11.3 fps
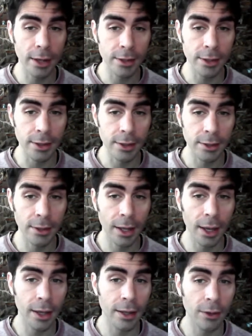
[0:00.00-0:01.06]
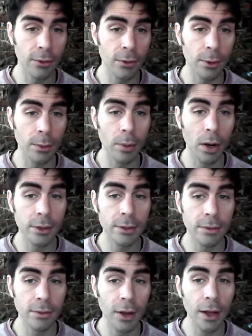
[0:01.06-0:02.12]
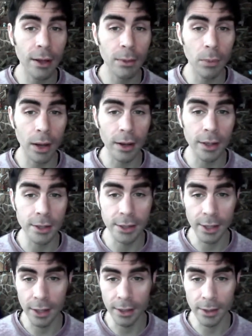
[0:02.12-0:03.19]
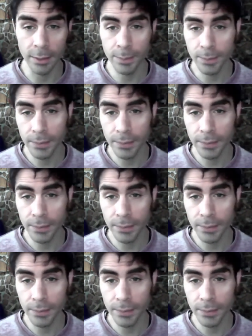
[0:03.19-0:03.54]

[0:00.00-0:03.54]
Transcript: is contracted. And for Parsva